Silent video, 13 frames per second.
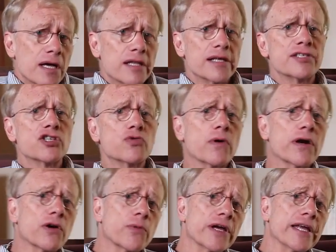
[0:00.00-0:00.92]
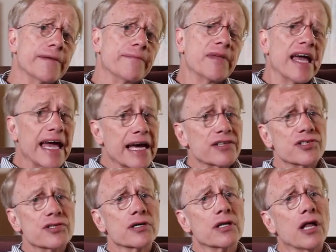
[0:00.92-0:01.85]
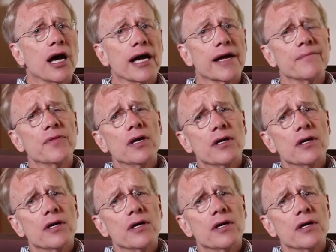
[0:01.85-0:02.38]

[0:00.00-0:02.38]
This is where we ask the client